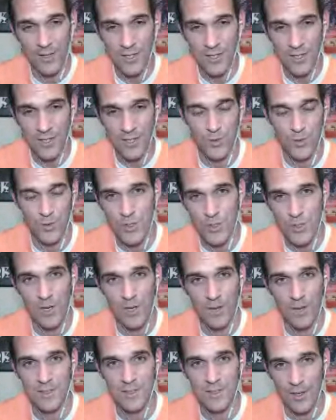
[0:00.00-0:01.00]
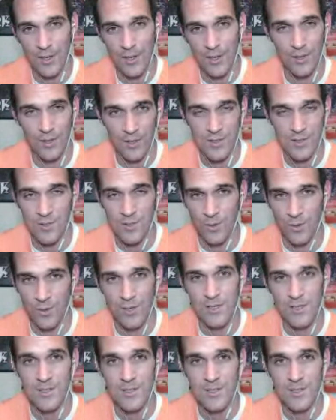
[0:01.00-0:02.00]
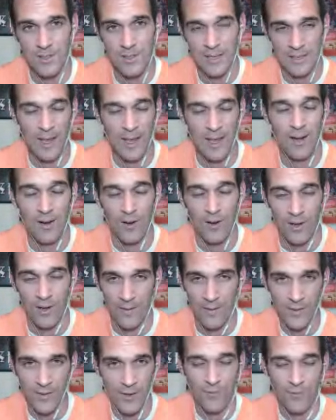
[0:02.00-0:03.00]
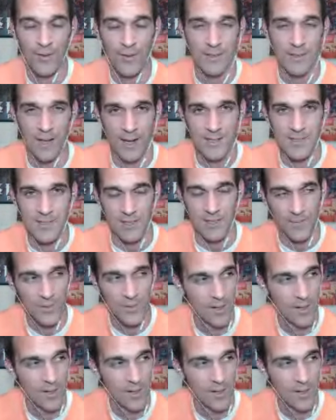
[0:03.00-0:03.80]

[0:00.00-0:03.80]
attendant trusts you enough to tell you their good stories, like, hang on, they're fantastic.